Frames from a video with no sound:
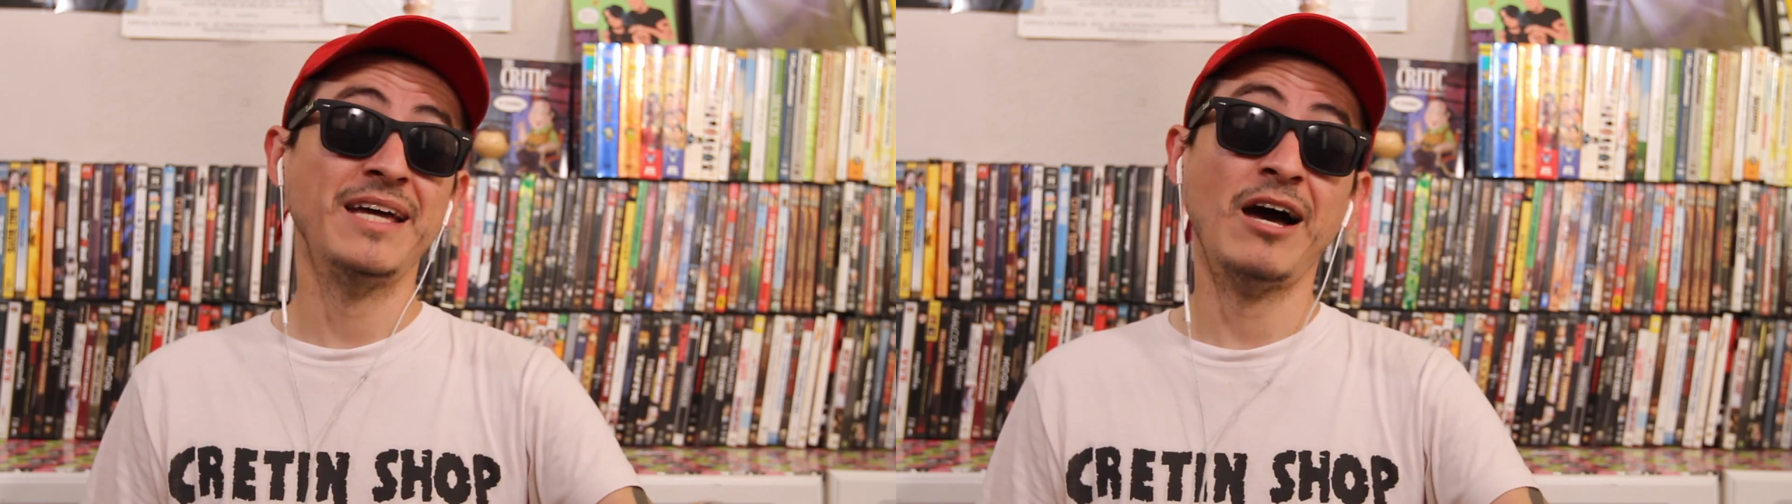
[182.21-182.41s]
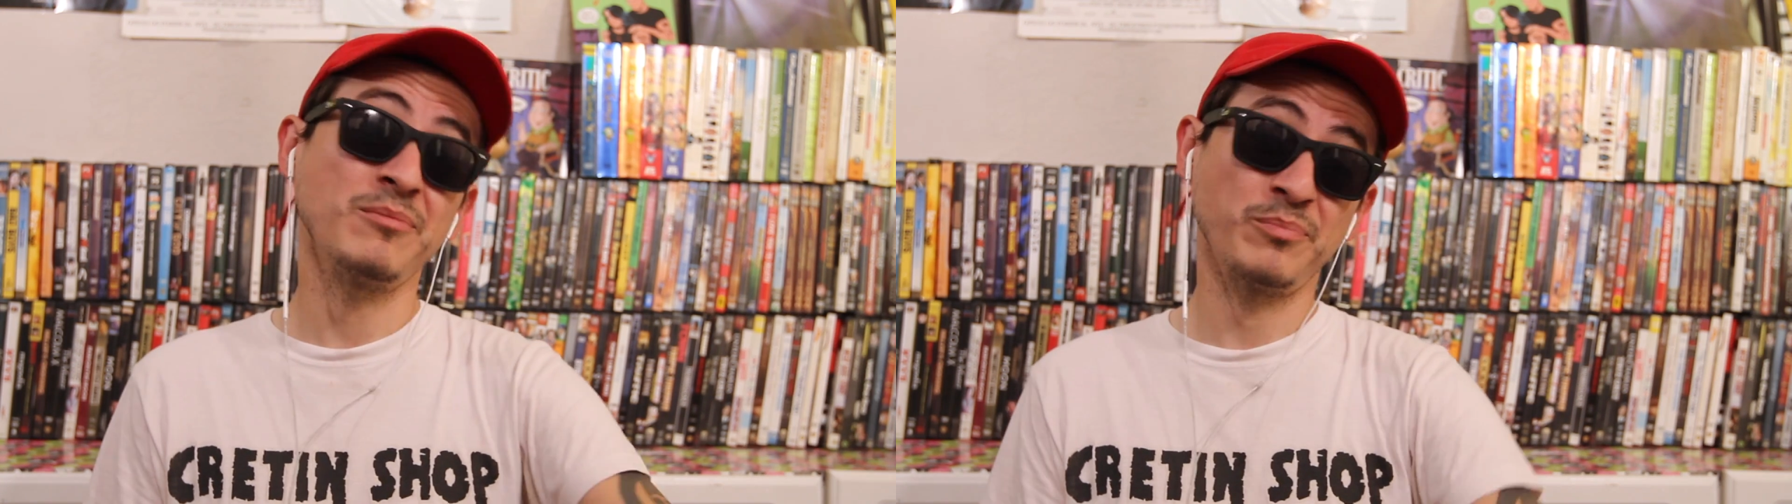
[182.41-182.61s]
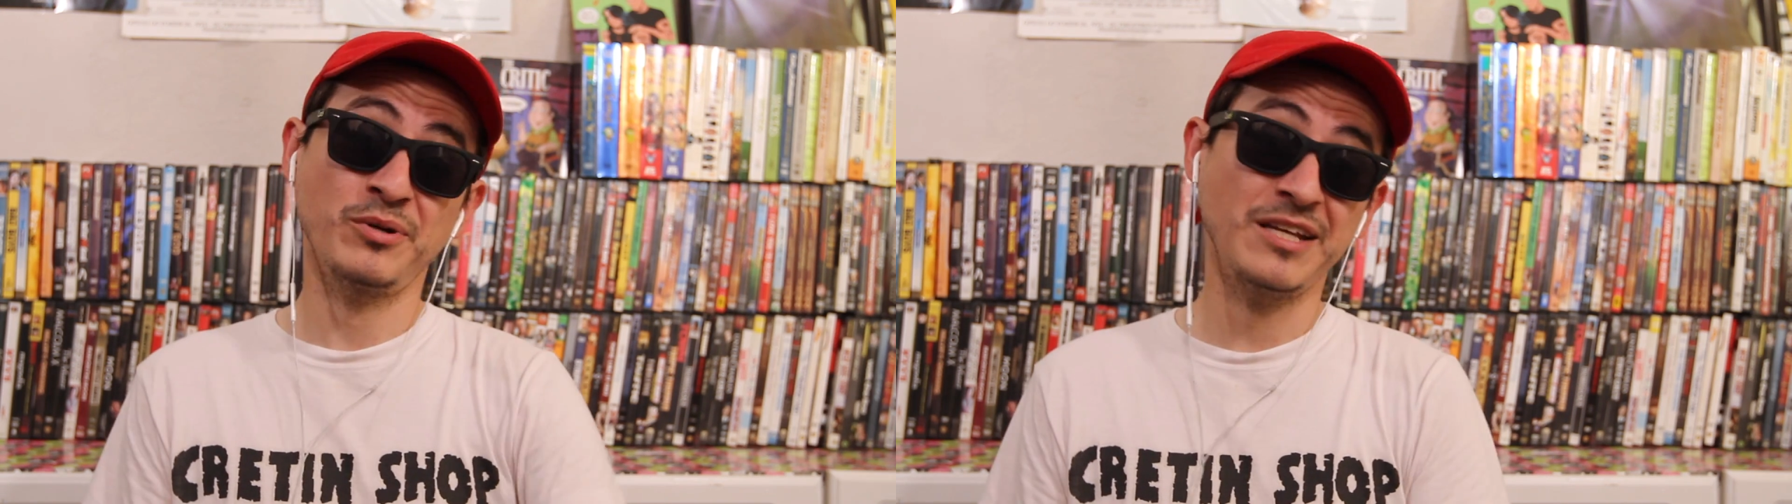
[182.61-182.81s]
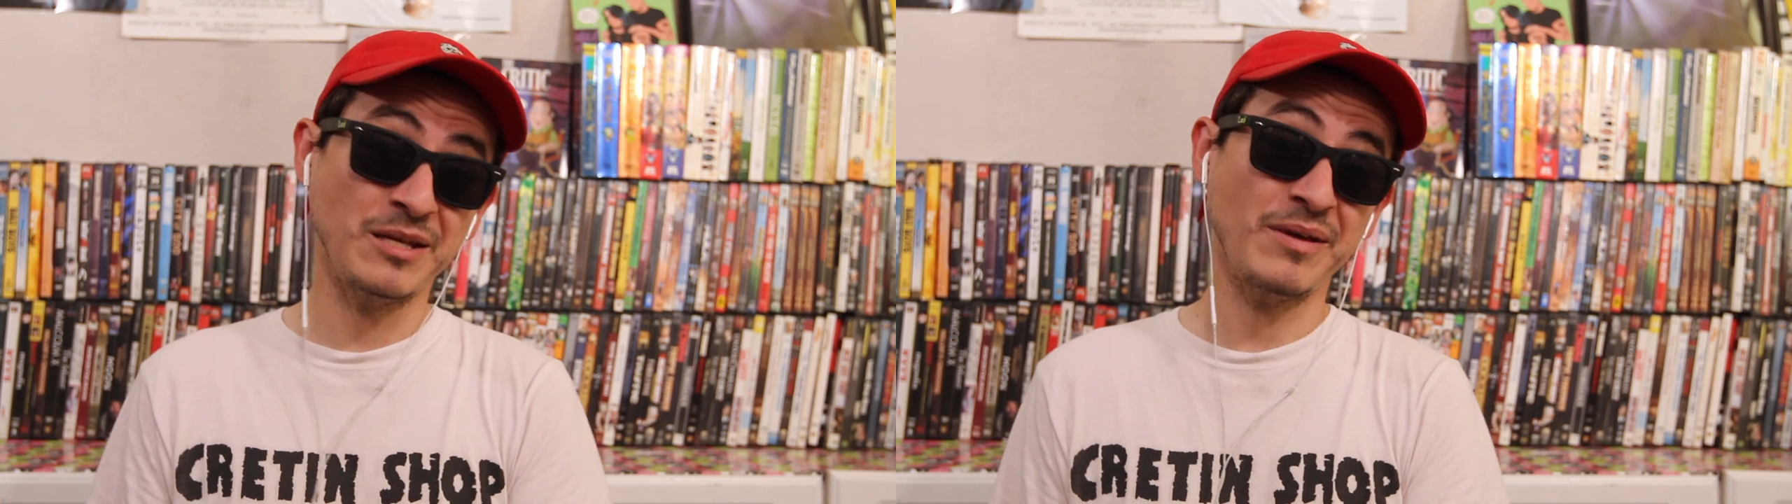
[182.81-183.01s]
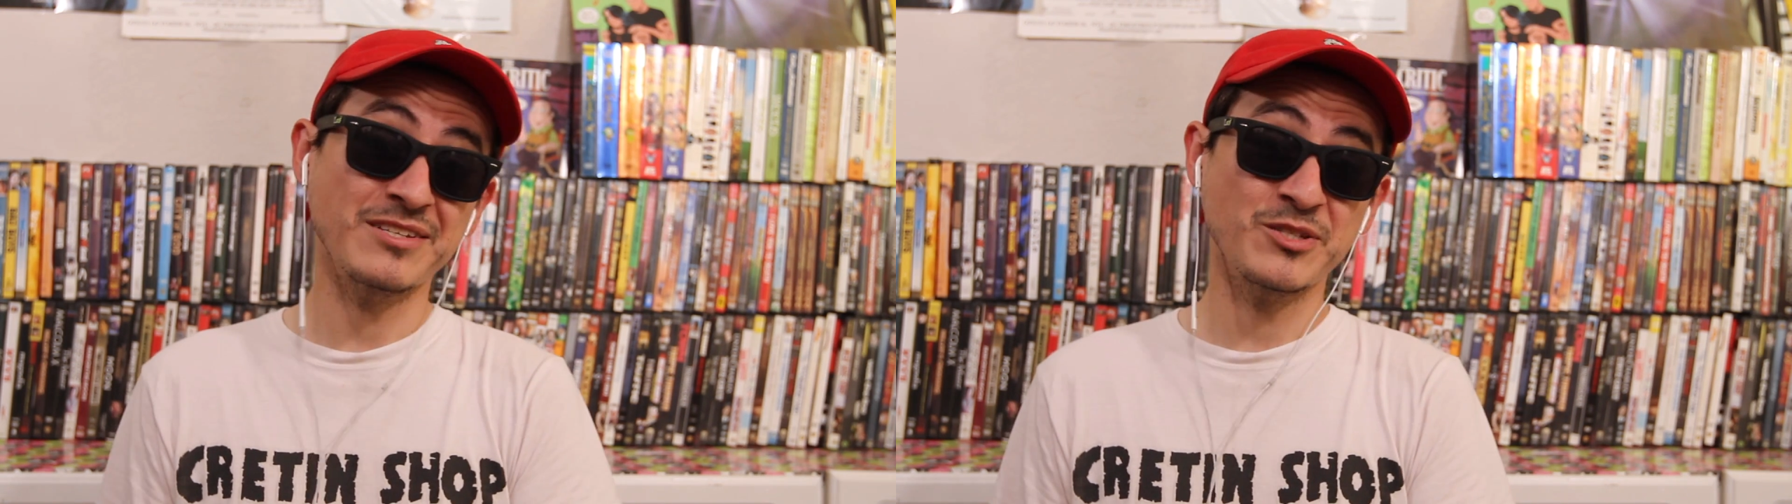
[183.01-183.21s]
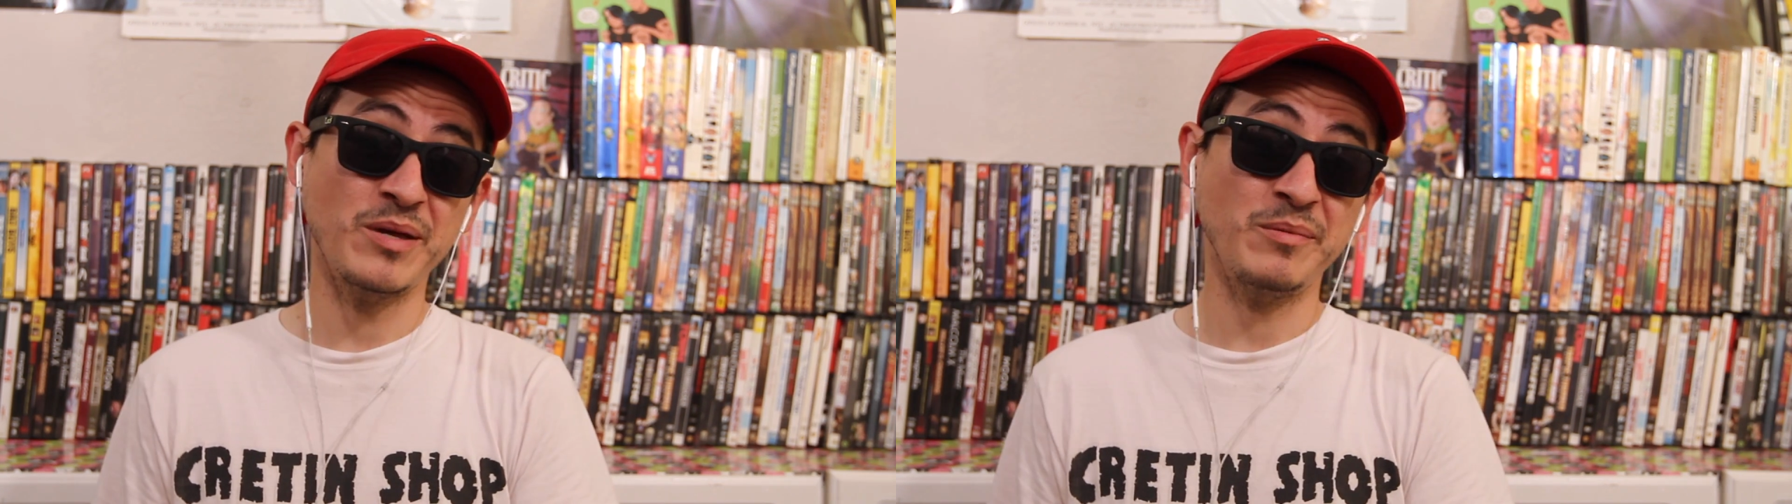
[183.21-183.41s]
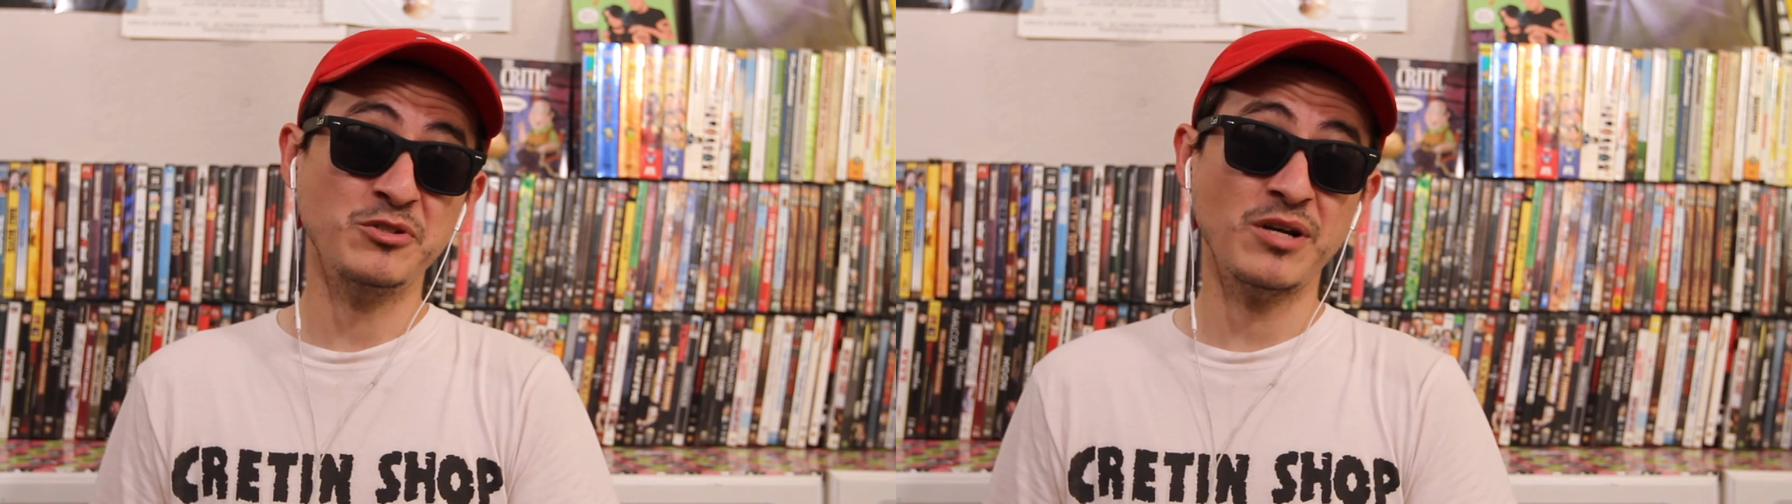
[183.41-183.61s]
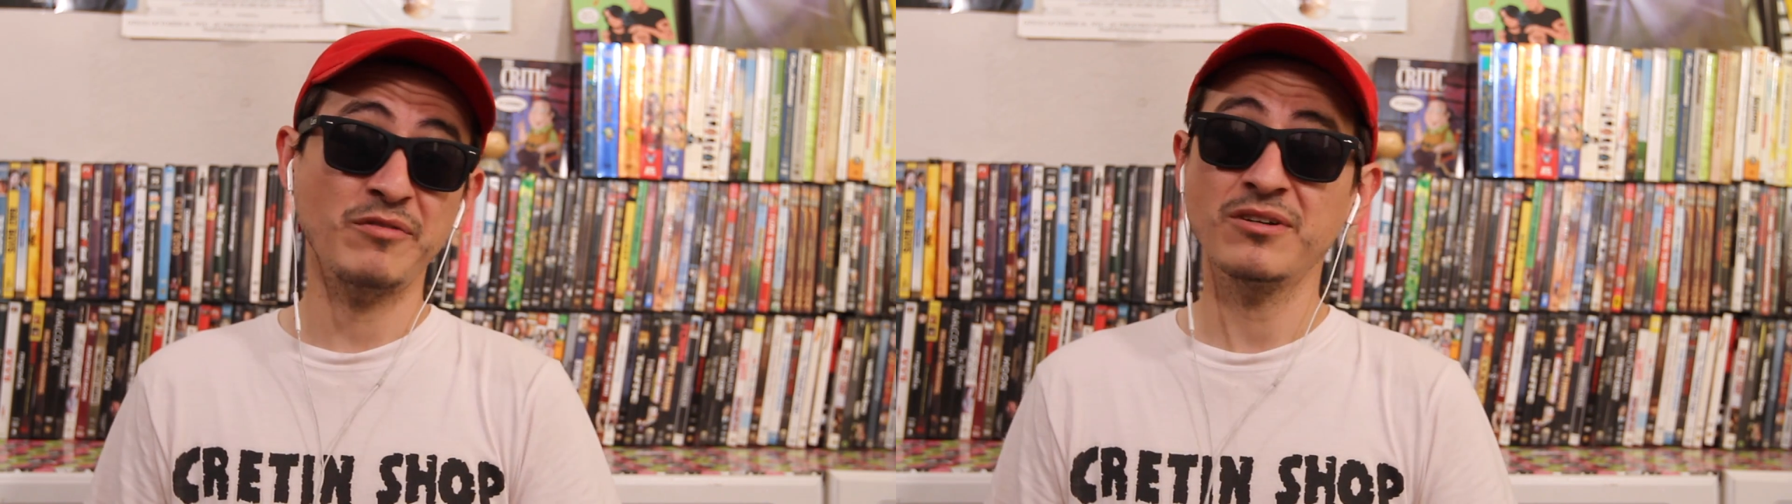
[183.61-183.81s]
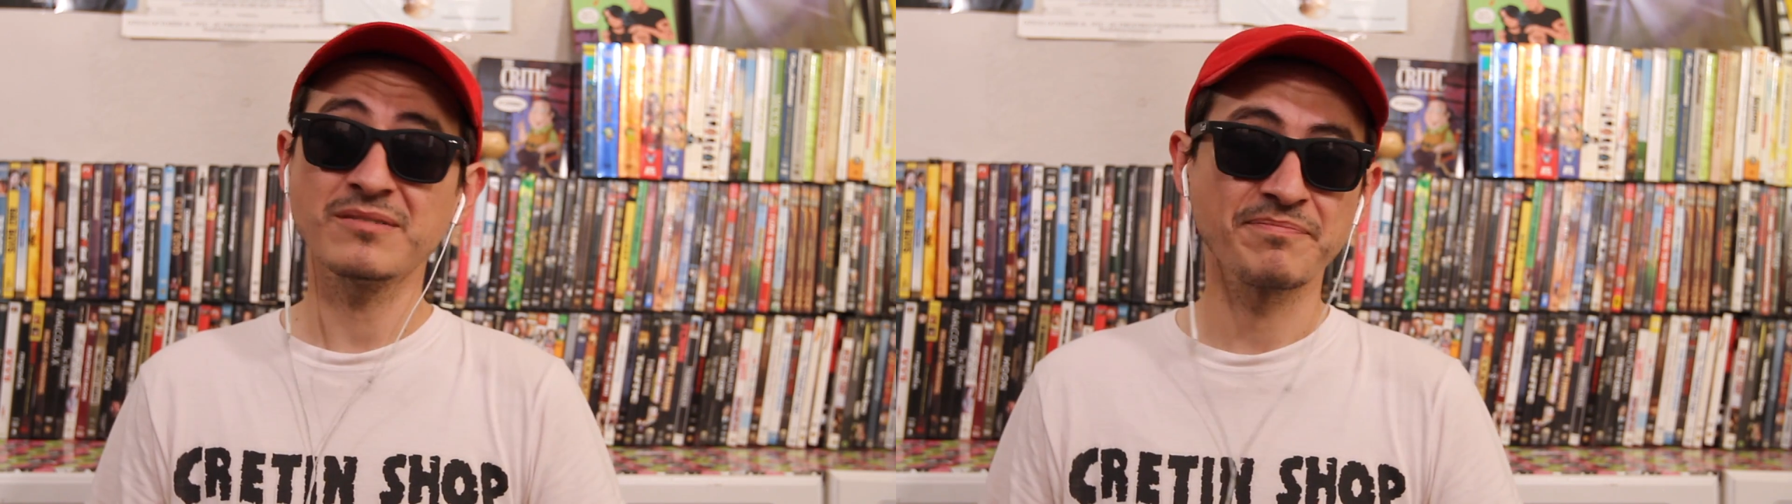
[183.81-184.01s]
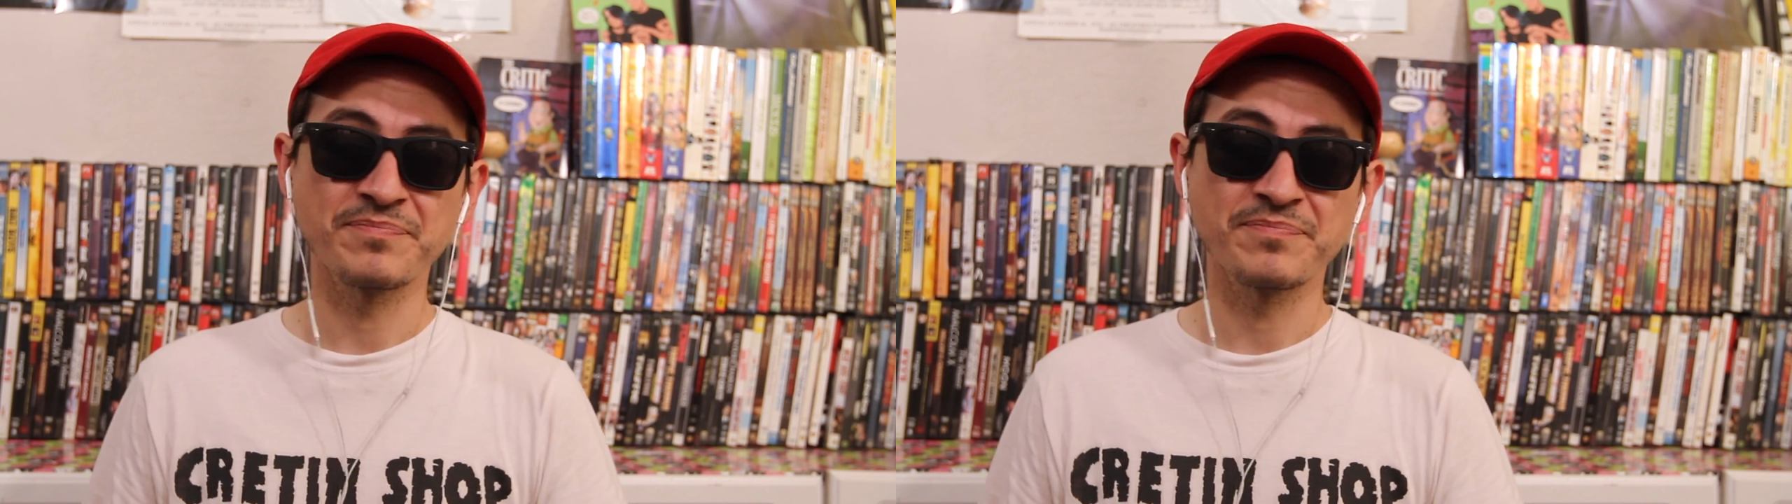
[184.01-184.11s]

out and put him as the baby driver,